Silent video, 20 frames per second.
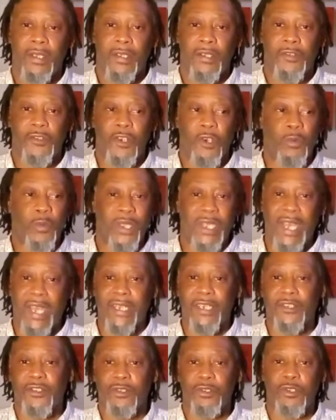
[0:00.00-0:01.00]
so we got
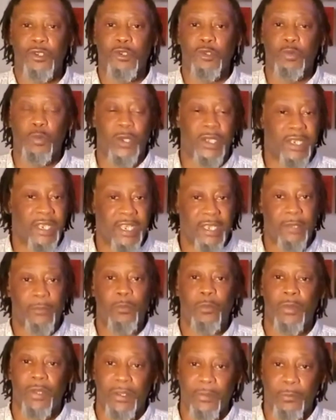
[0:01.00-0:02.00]
introduced with
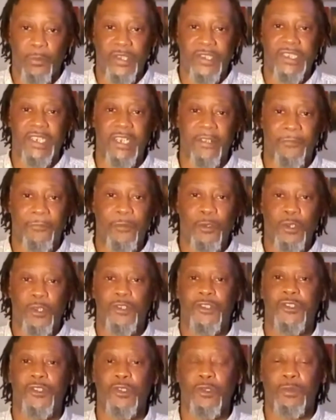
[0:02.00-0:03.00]
him. We see the full
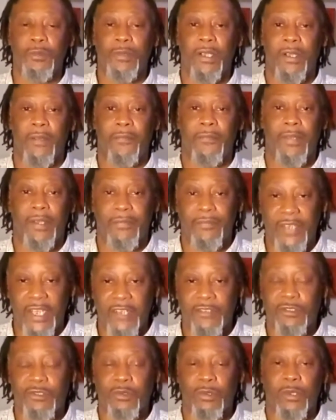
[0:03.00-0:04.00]
suit of
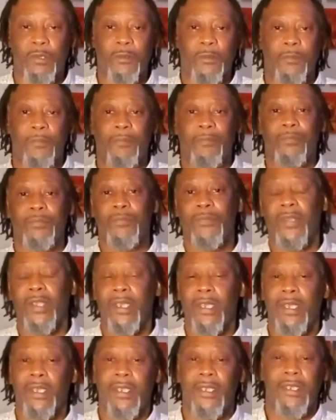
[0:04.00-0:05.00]
Deathstroke.
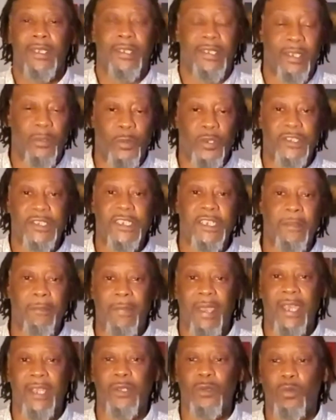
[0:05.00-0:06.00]
Then we see
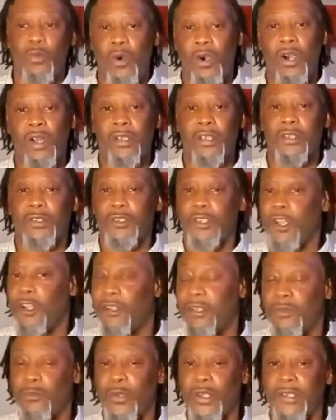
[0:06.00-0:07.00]
Amanda Waller
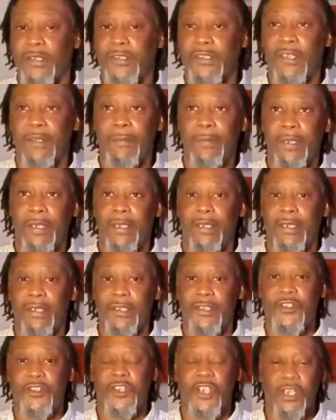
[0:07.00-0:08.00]
talking with some
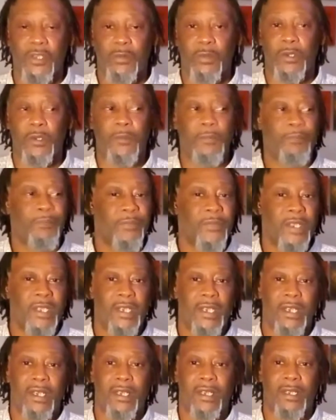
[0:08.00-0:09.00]
general.
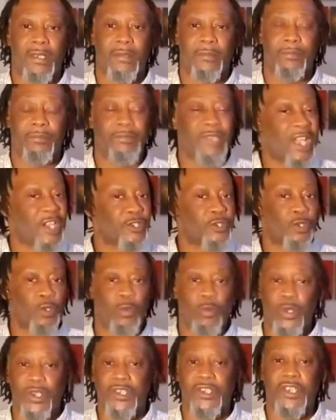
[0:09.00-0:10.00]
Not sure
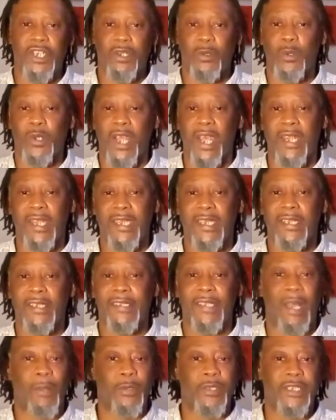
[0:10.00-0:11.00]
which general that is.
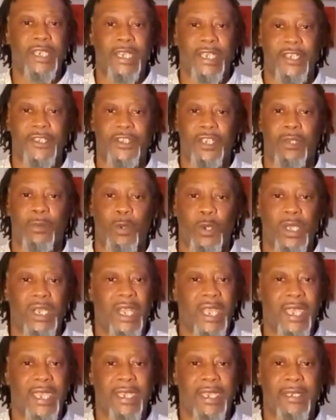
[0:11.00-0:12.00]
I was thinking General
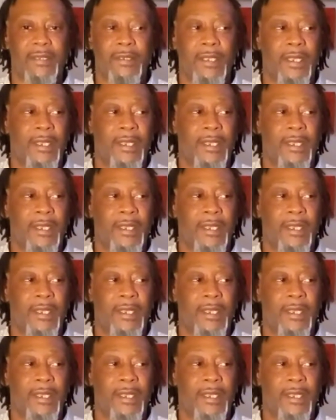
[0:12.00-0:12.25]
Lane,